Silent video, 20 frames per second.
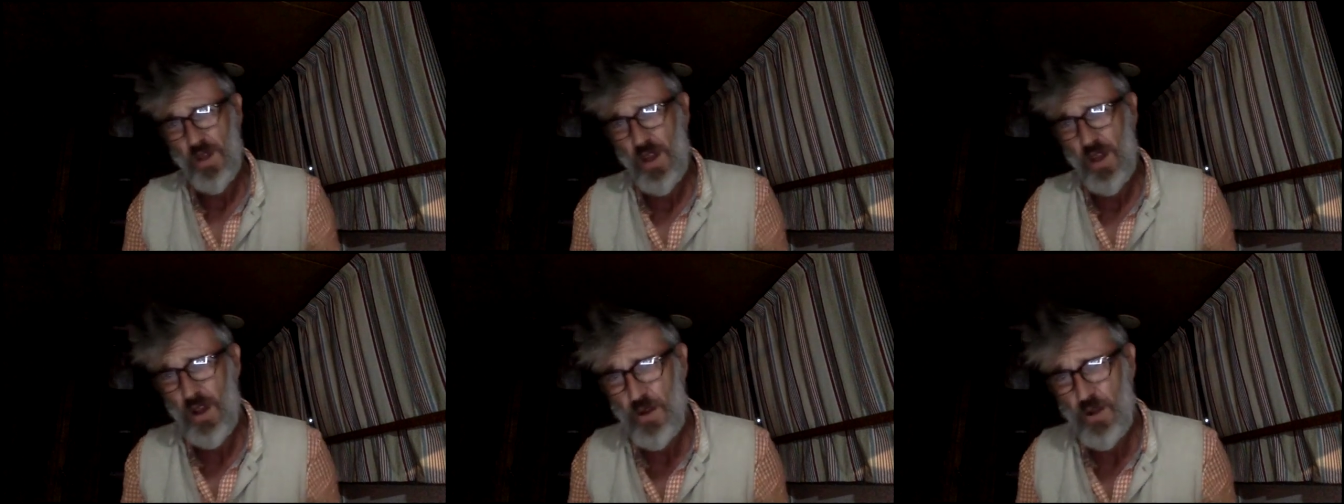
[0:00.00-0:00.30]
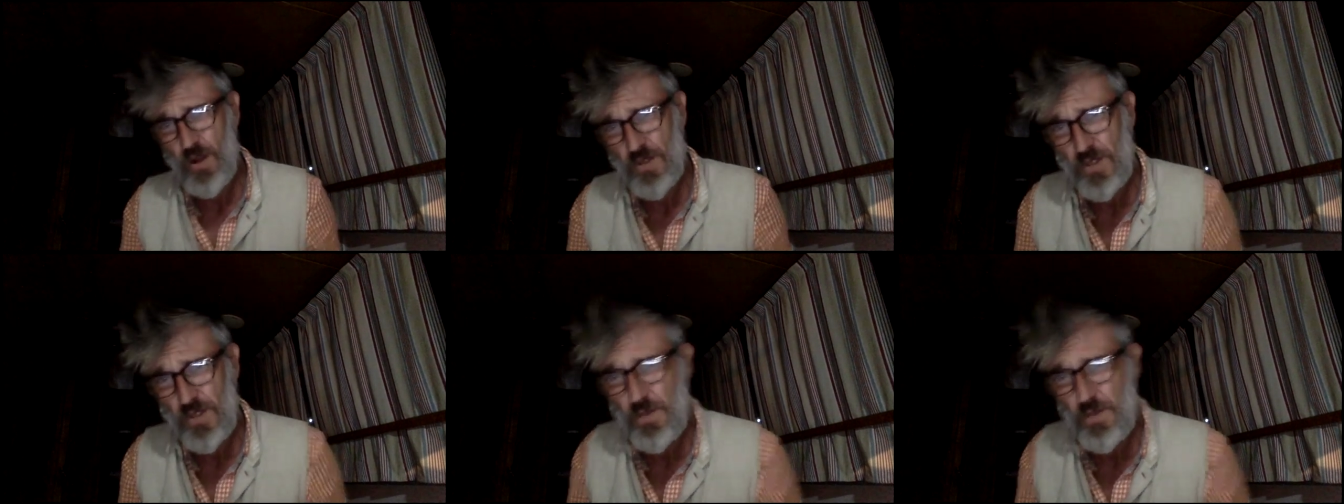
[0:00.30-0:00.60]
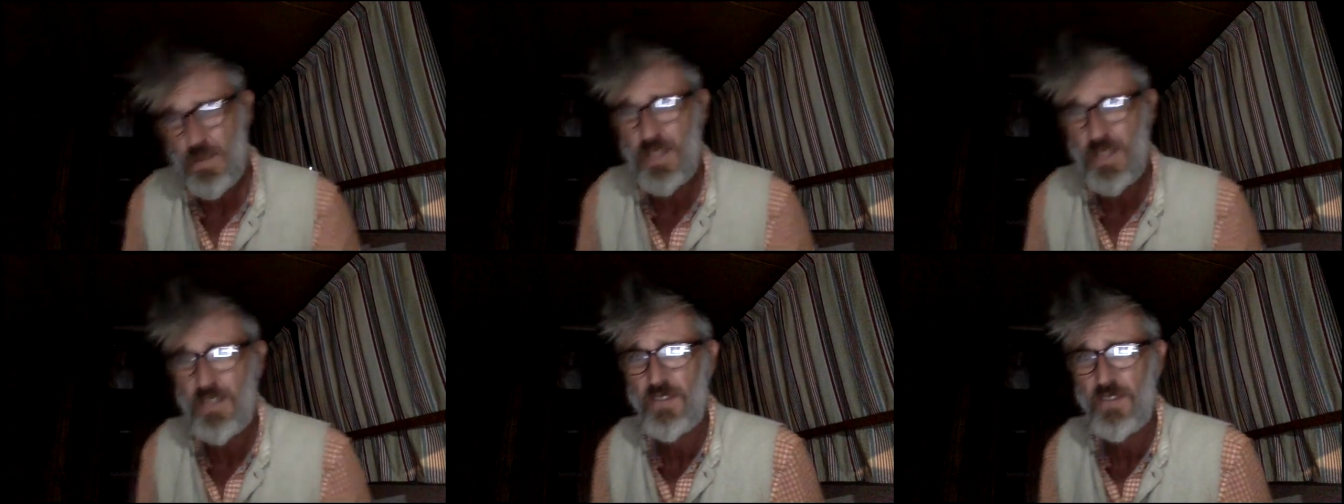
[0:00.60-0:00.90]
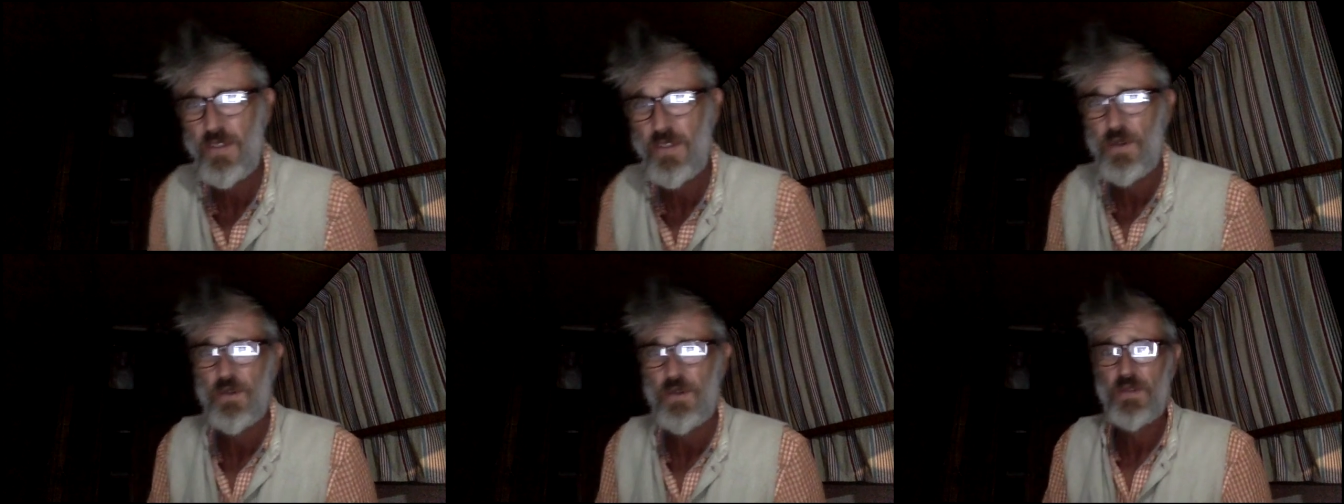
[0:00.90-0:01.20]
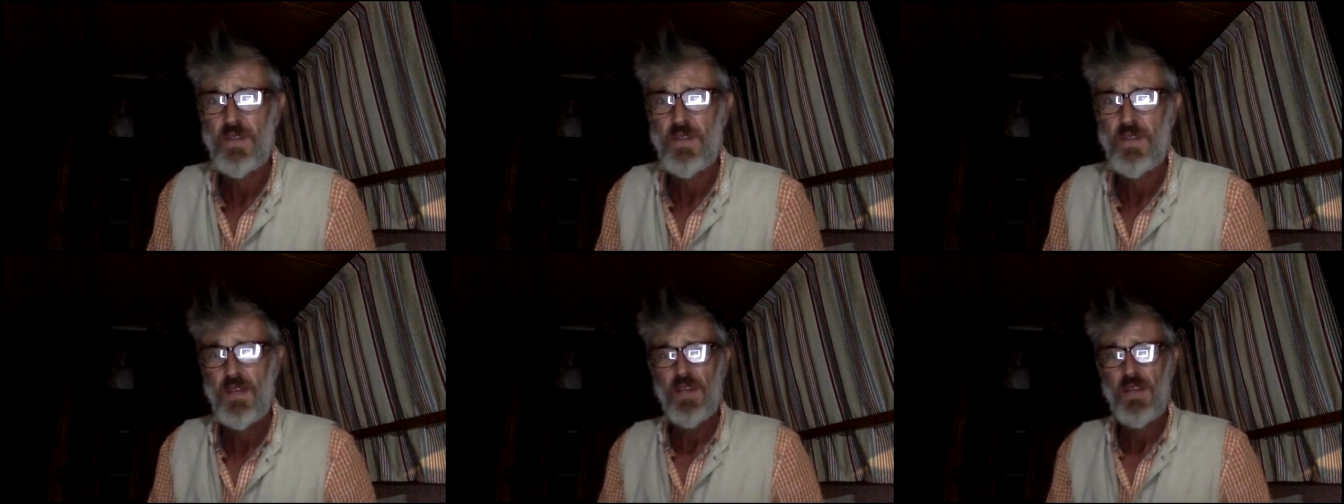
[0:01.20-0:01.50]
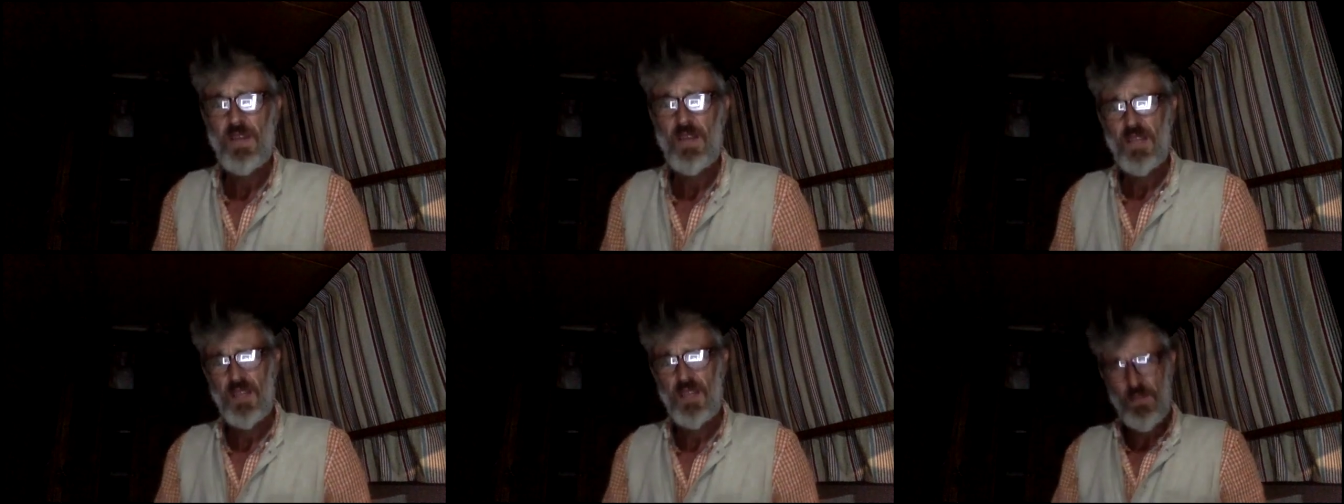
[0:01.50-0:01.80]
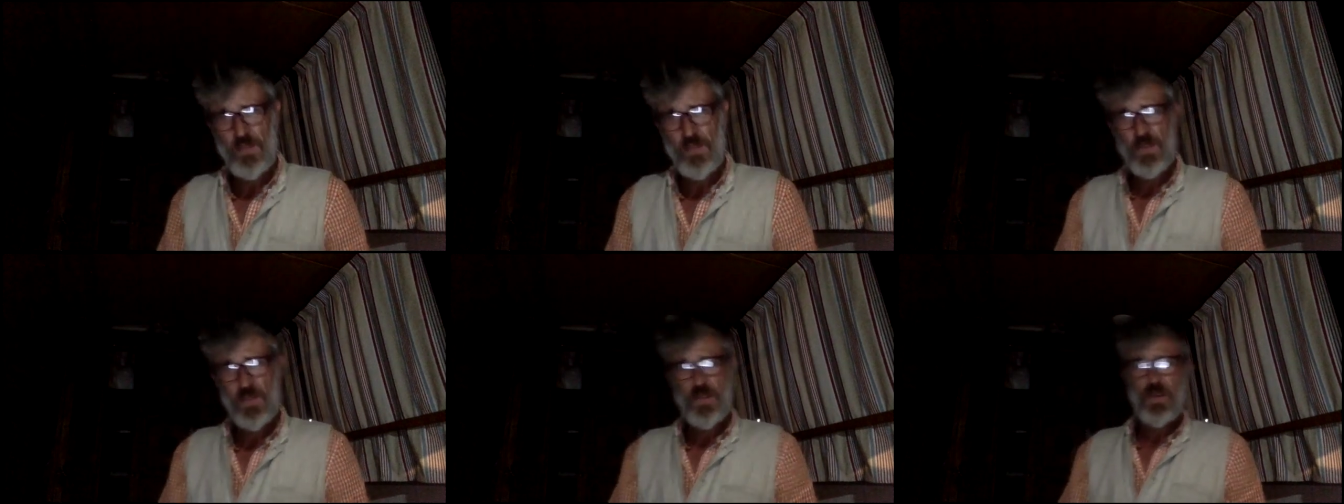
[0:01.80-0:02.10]
ultimately souls,
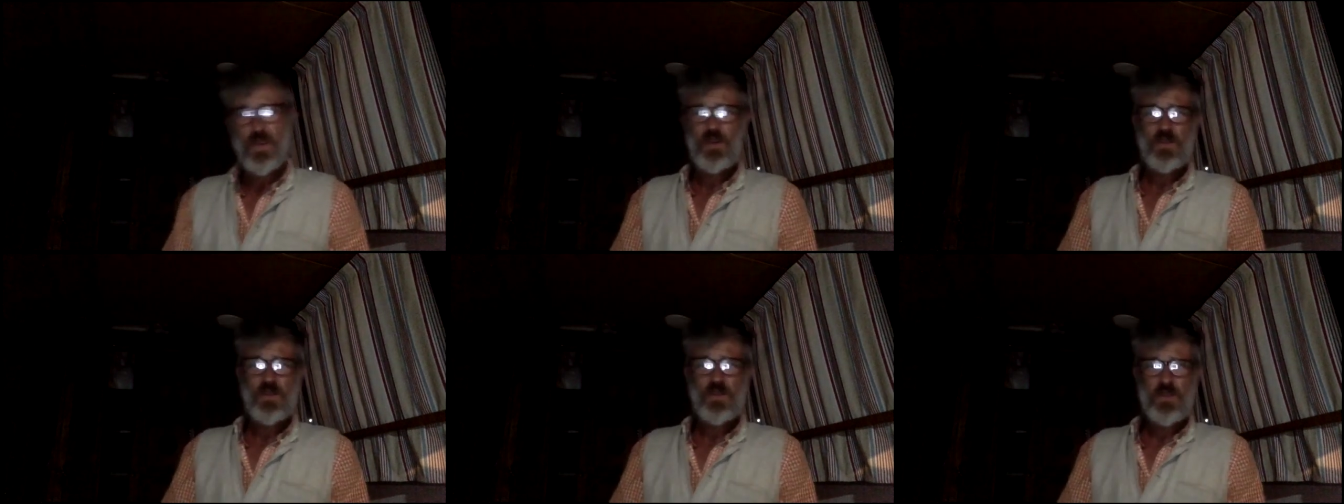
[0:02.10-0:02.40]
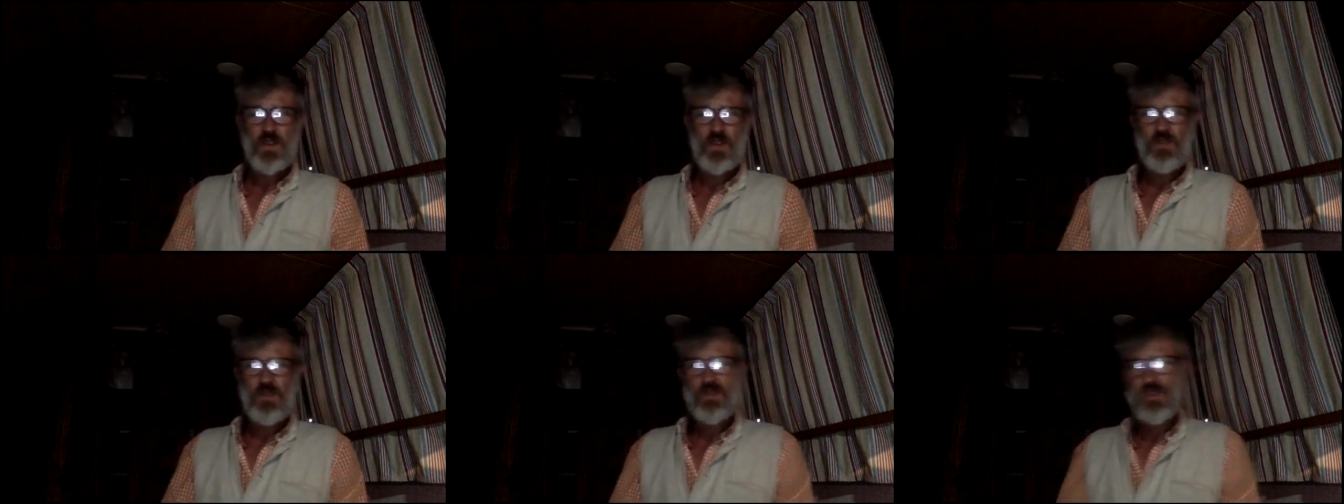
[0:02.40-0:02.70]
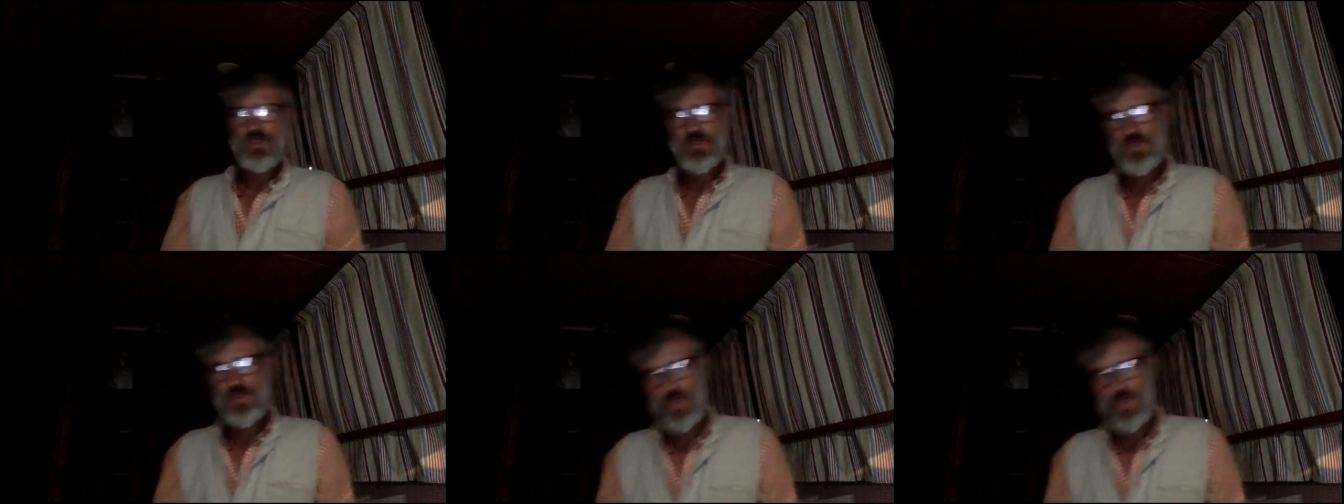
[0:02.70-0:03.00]
even those that are enduring